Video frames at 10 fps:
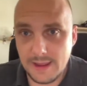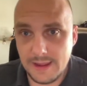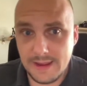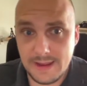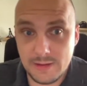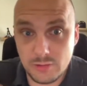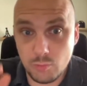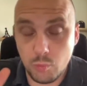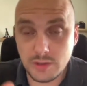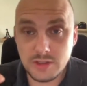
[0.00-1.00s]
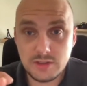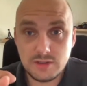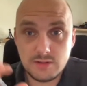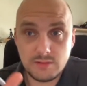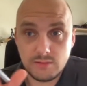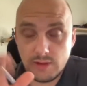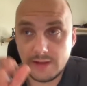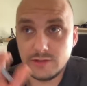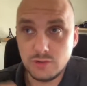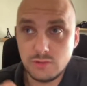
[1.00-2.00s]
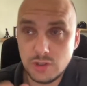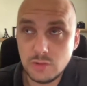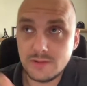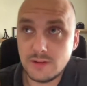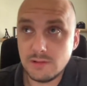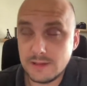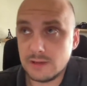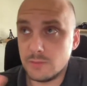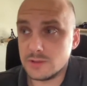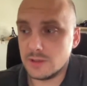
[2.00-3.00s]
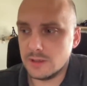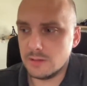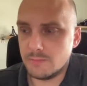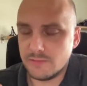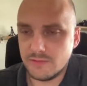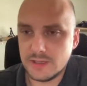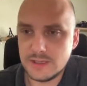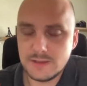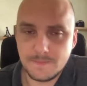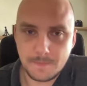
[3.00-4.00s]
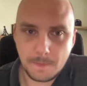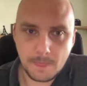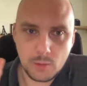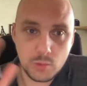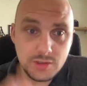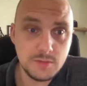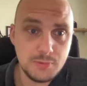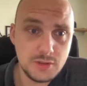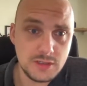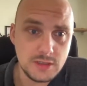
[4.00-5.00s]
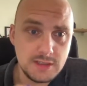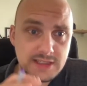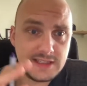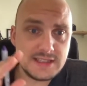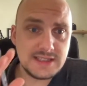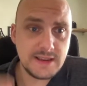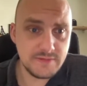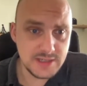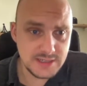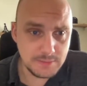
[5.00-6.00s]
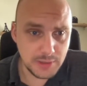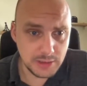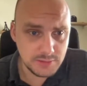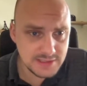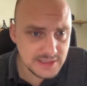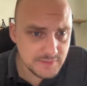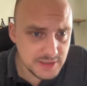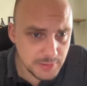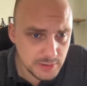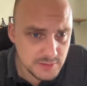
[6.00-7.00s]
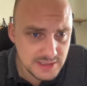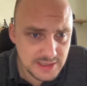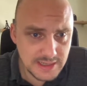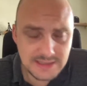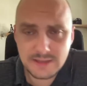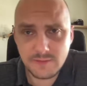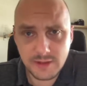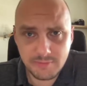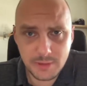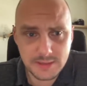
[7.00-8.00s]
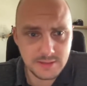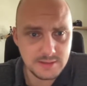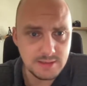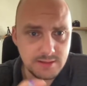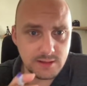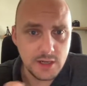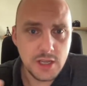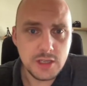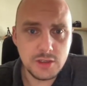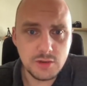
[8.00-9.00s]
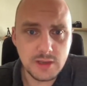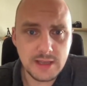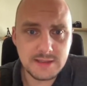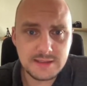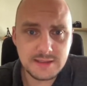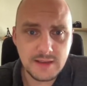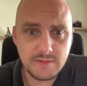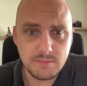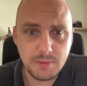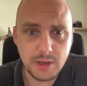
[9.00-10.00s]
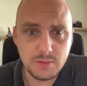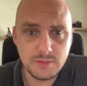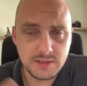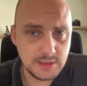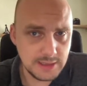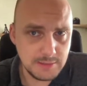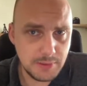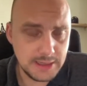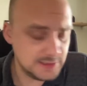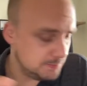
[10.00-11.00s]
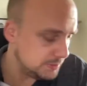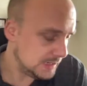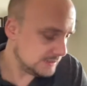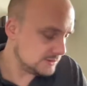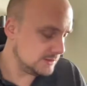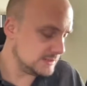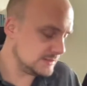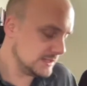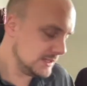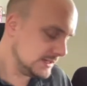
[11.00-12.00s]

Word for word: uh, once and you use the link which I provide. Once you put in seventy pounds, seventy pounds ninety-five pence it says there, you get seven pounds nine pence back. So that's